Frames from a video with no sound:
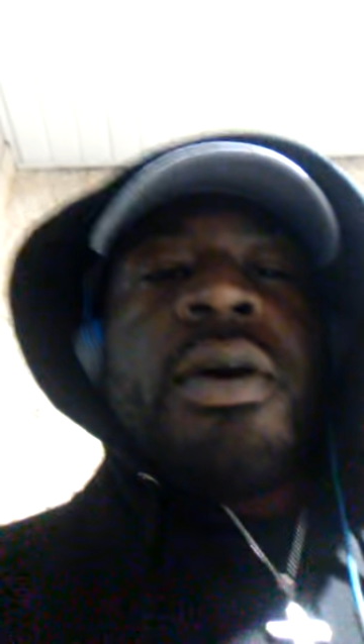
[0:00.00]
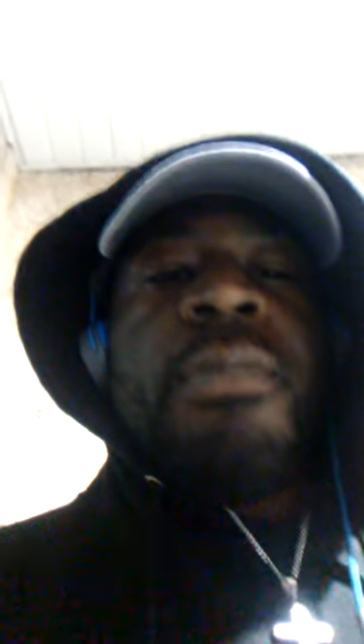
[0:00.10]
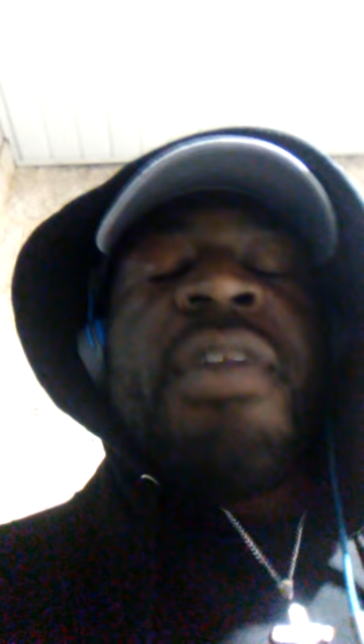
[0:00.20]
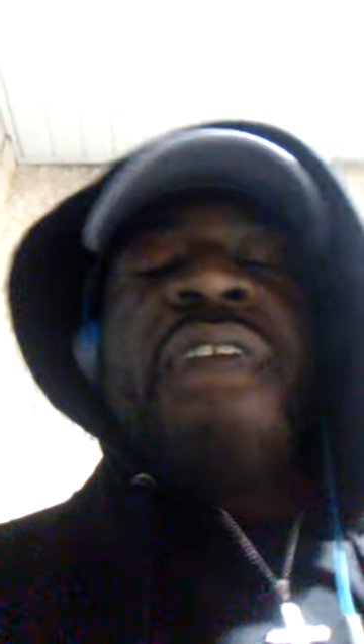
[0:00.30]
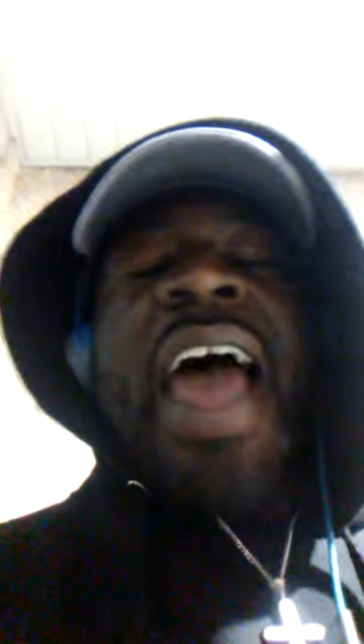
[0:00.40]

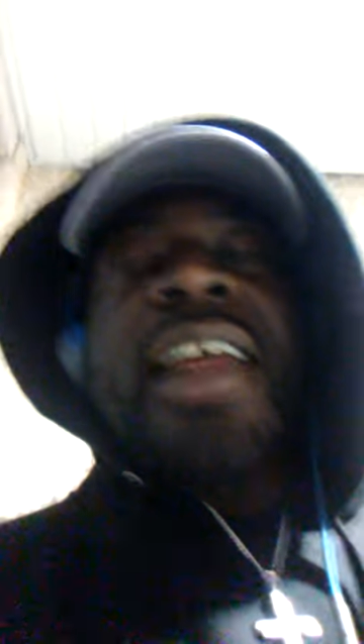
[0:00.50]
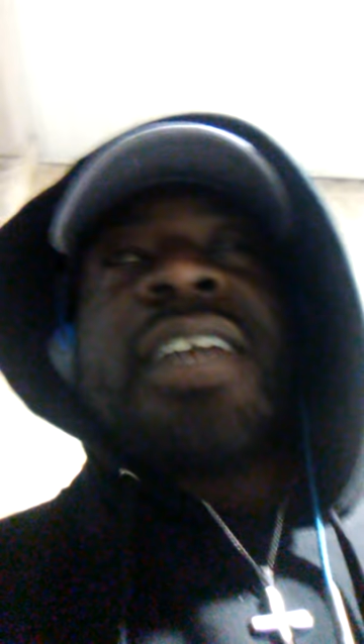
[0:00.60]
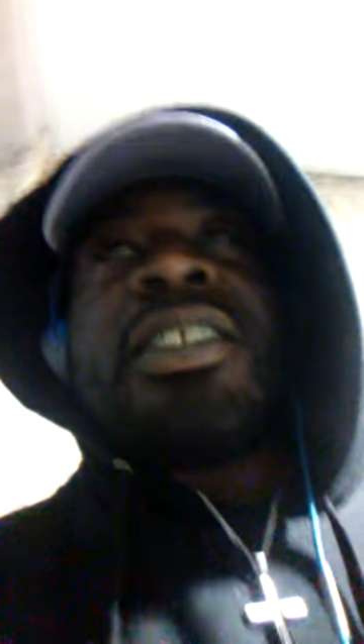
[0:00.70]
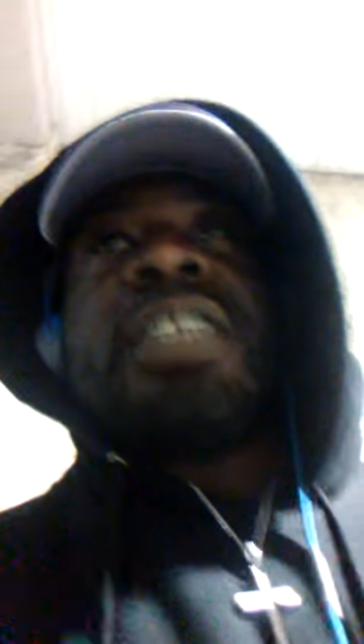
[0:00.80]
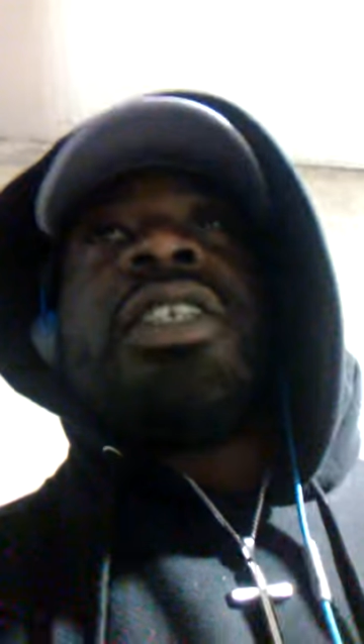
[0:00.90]
but that
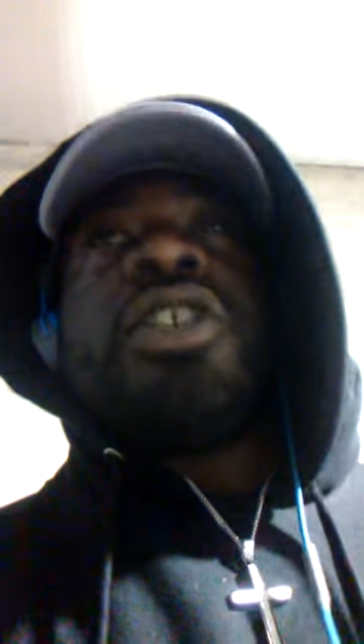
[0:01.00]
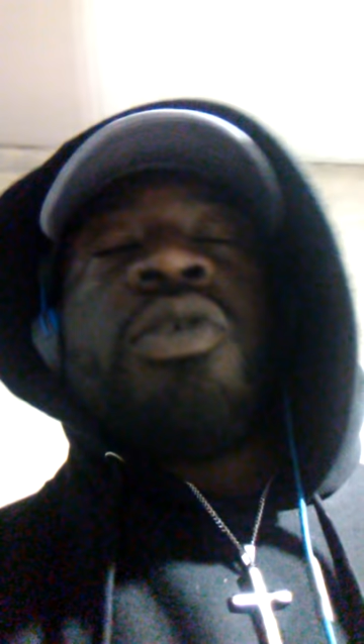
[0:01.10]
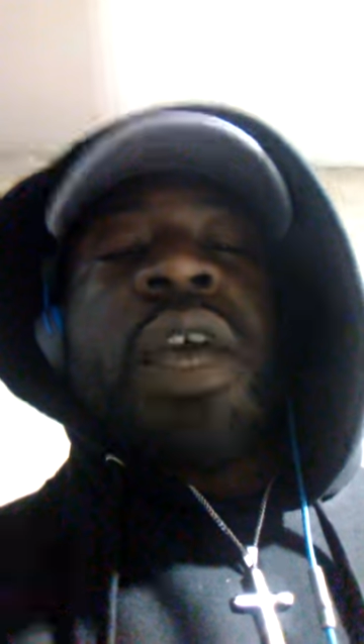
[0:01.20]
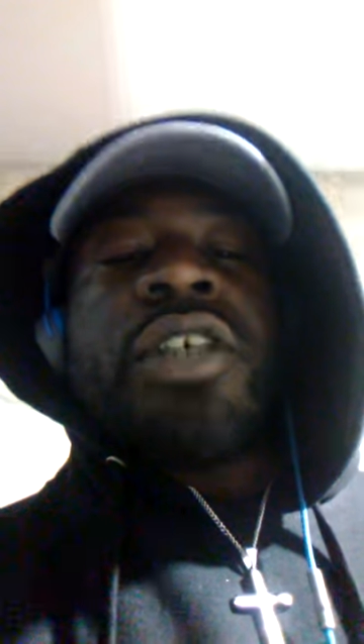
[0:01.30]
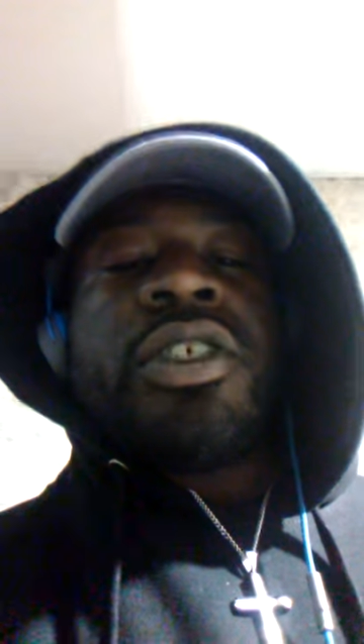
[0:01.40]
is the
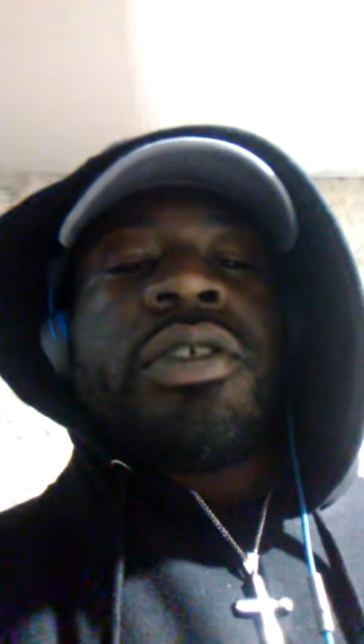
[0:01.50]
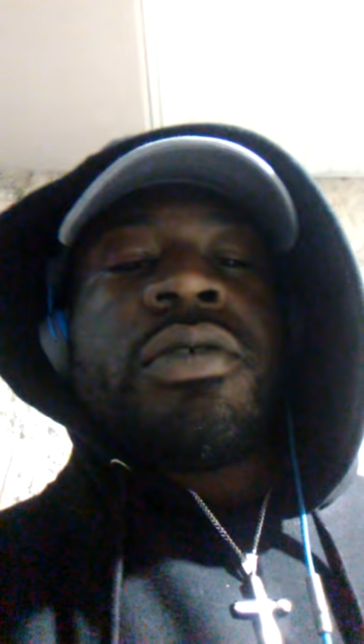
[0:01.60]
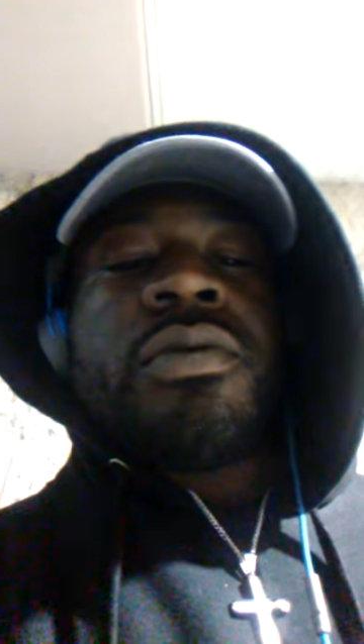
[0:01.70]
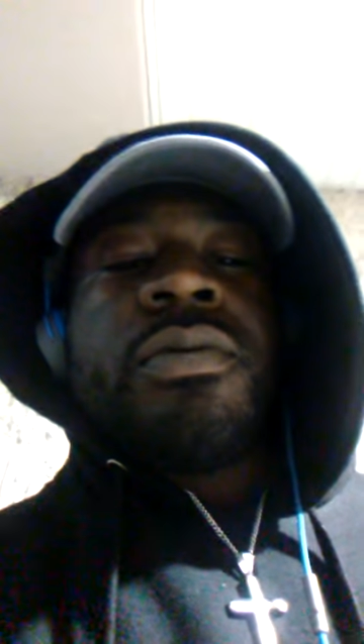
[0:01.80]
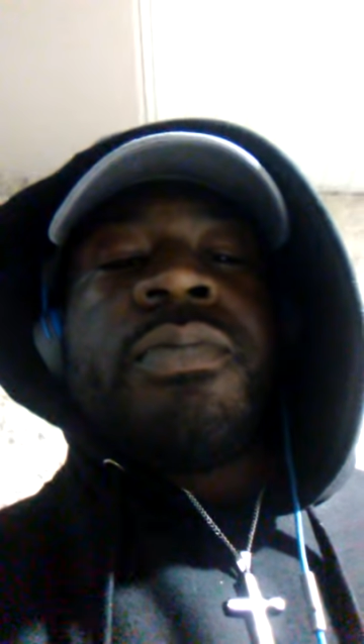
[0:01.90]
situation.
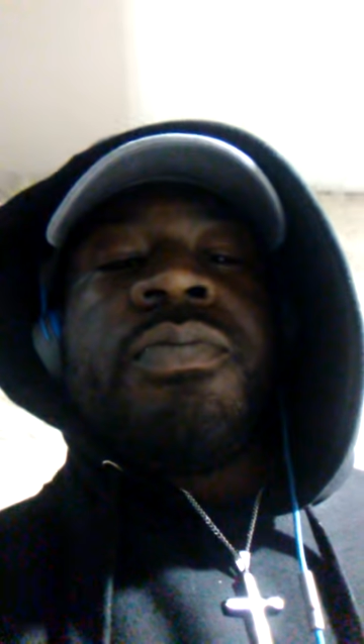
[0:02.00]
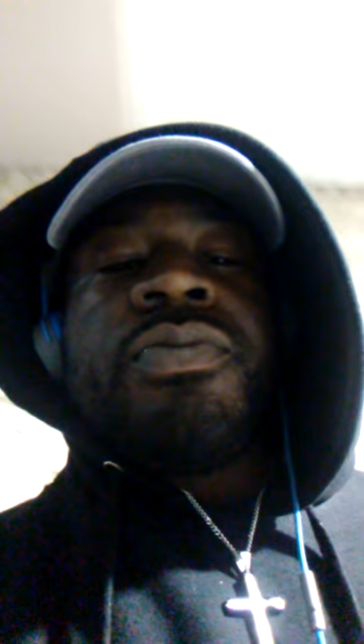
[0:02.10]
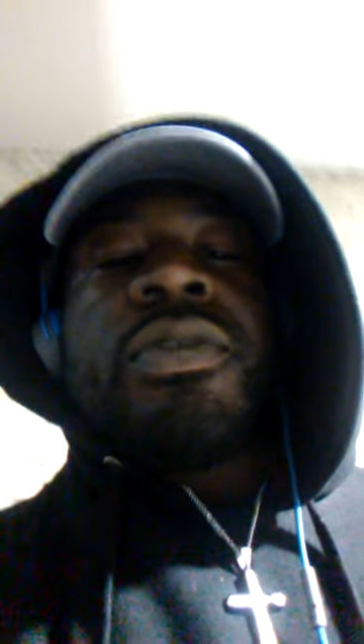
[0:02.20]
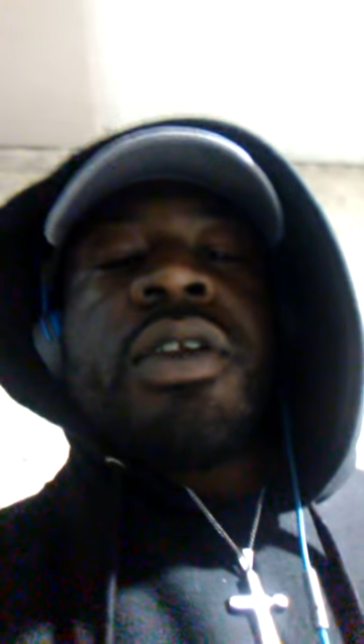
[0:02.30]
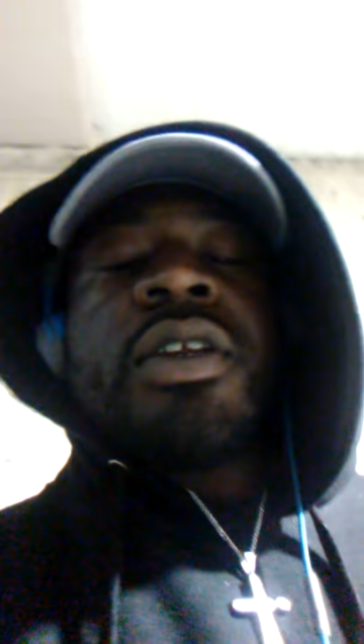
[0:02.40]

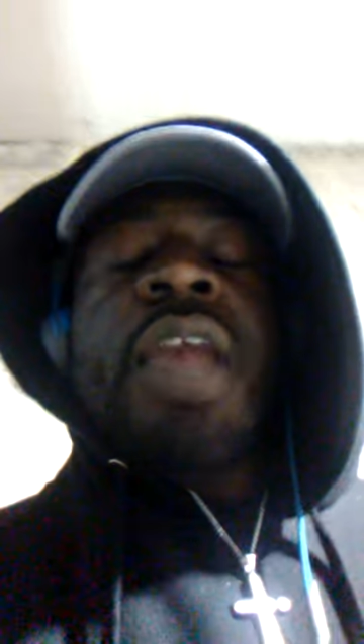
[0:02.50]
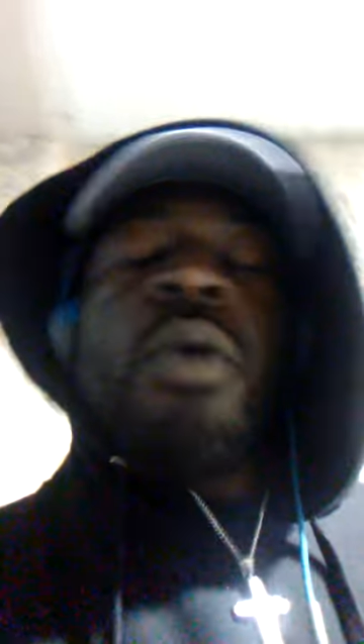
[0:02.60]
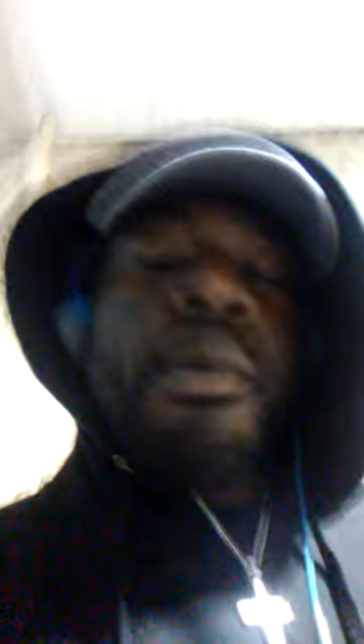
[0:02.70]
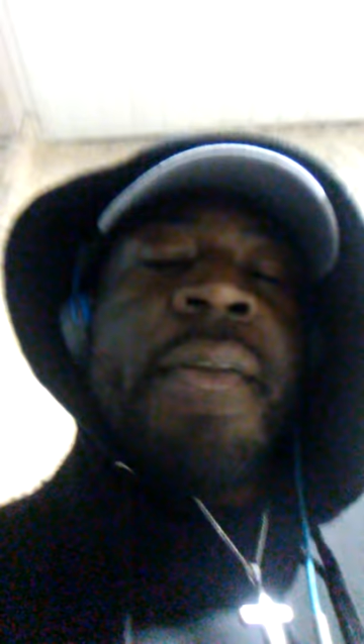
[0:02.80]
They were